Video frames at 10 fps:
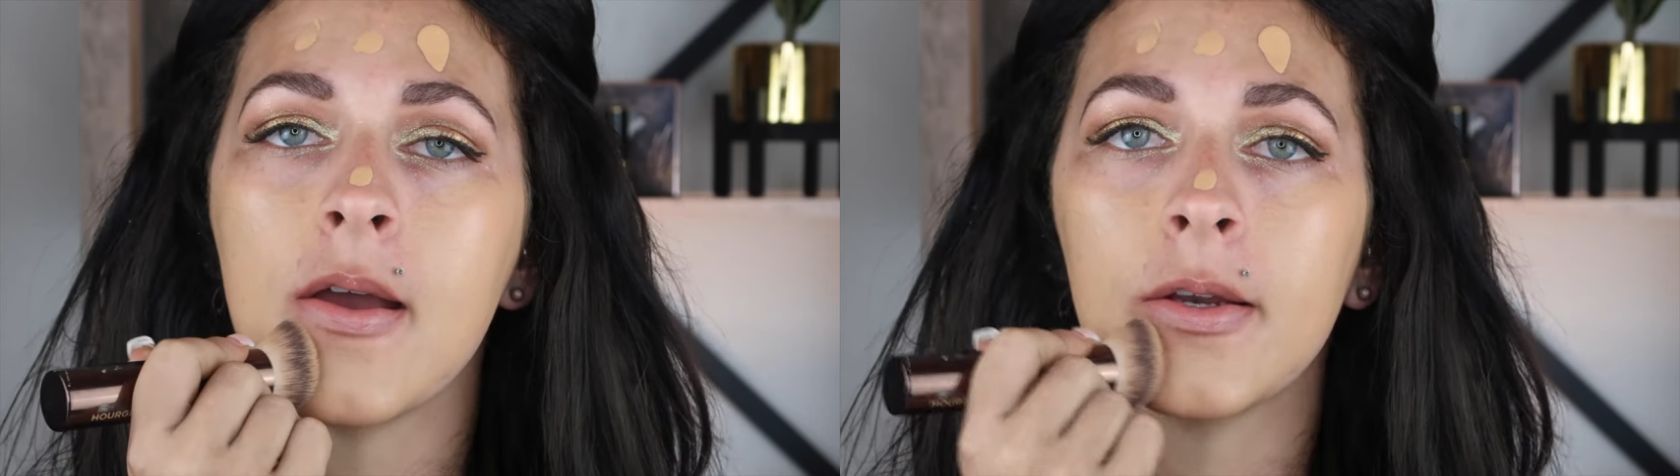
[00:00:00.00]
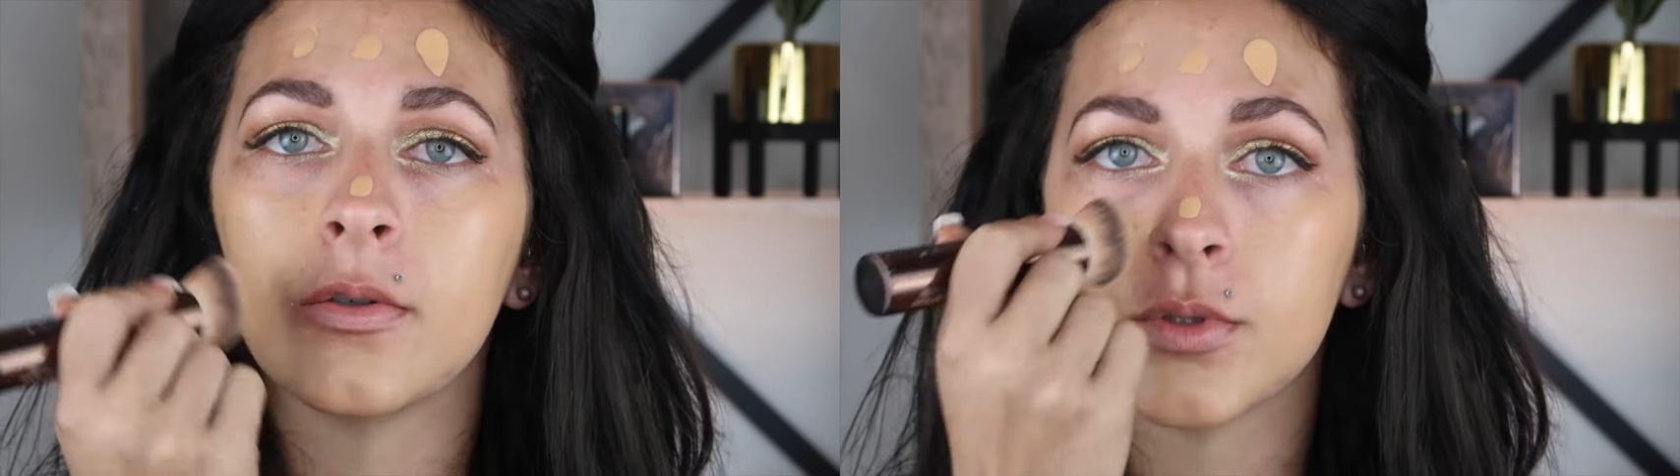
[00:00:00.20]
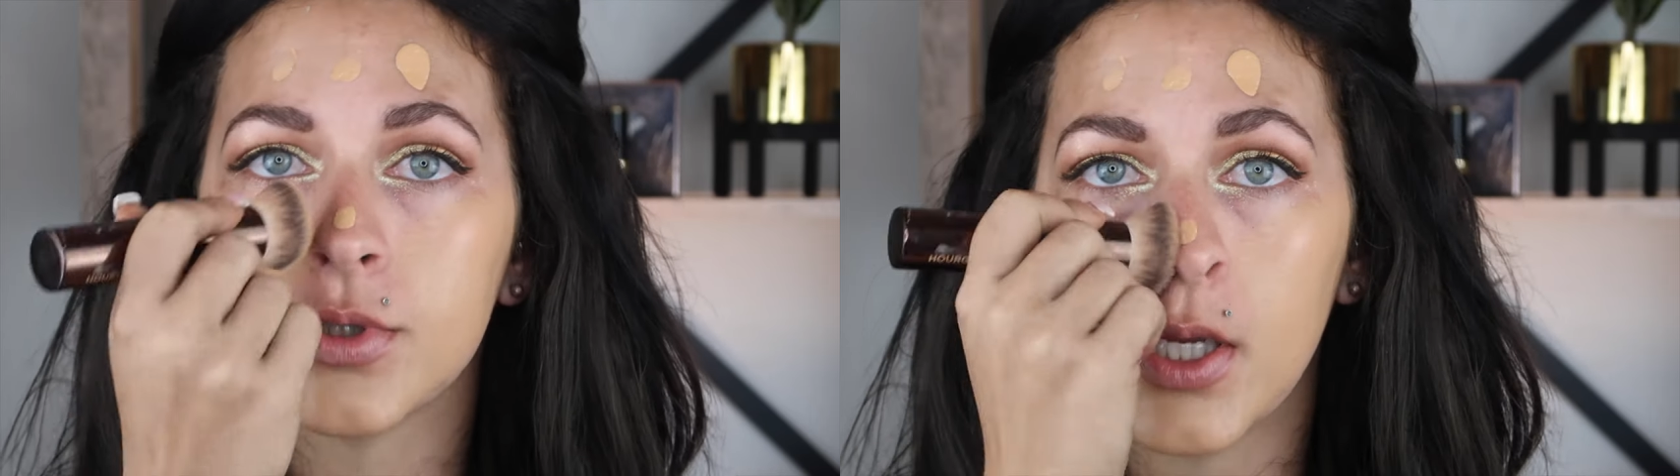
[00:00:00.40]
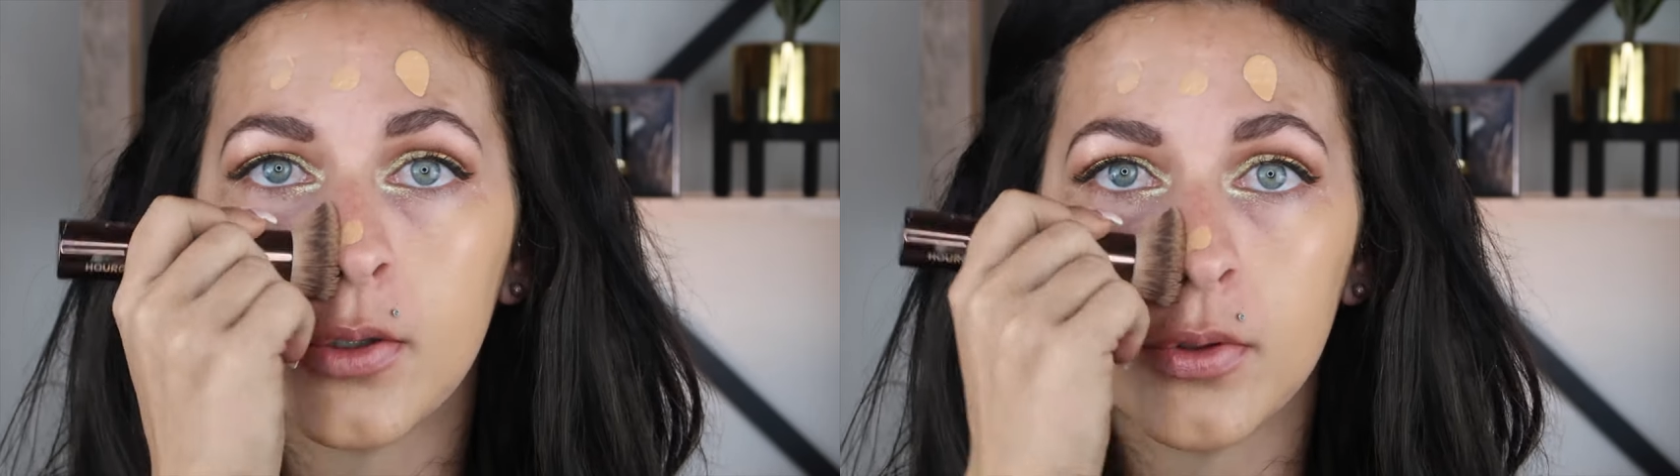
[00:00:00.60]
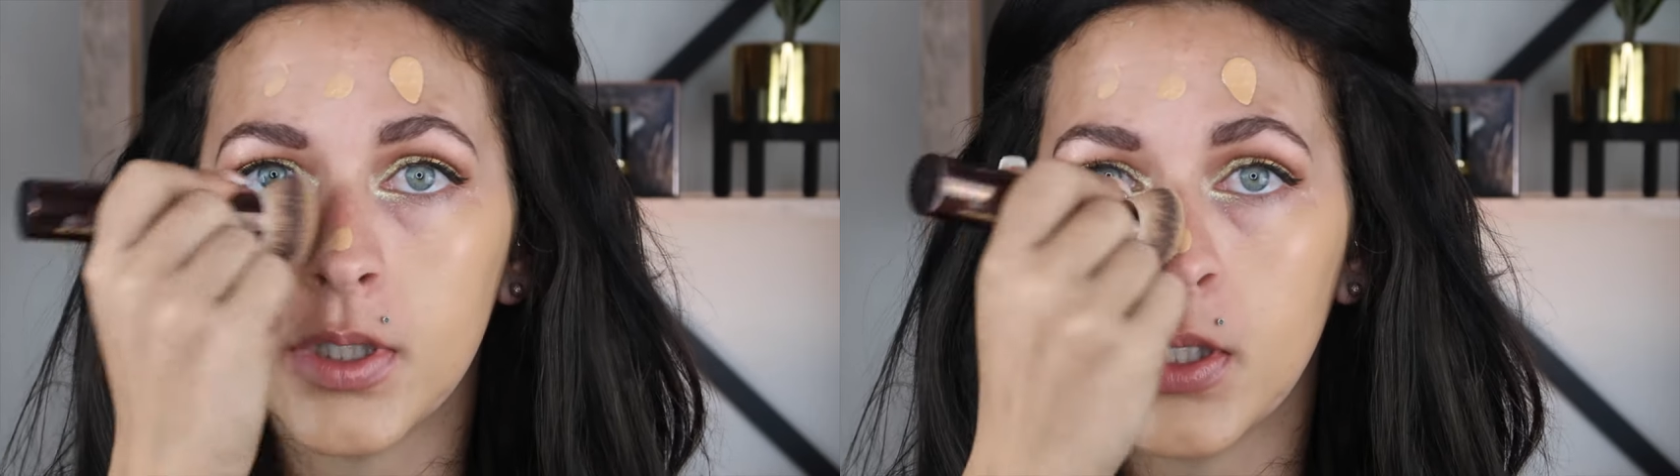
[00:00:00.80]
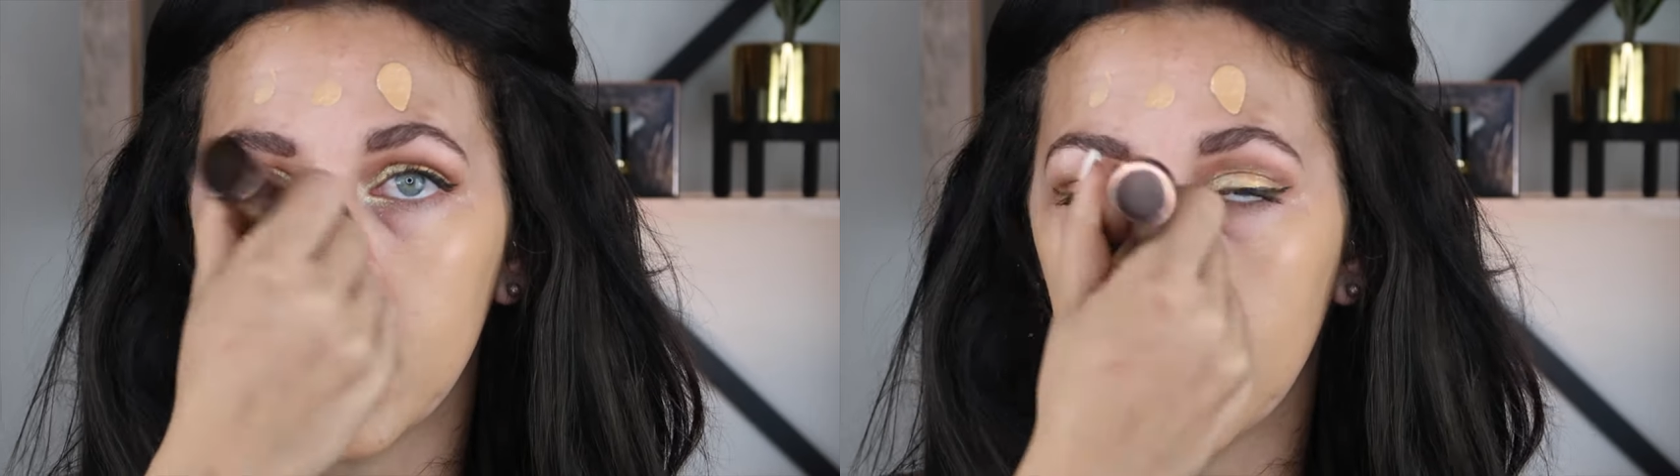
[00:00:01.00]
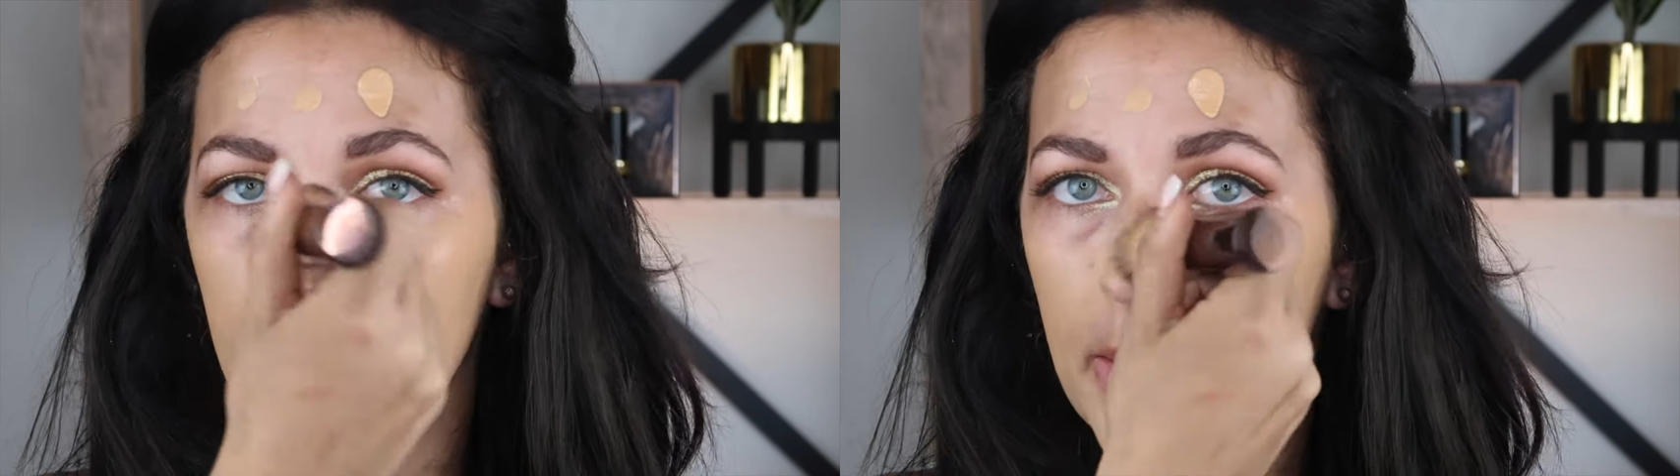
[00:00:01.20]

I don't generally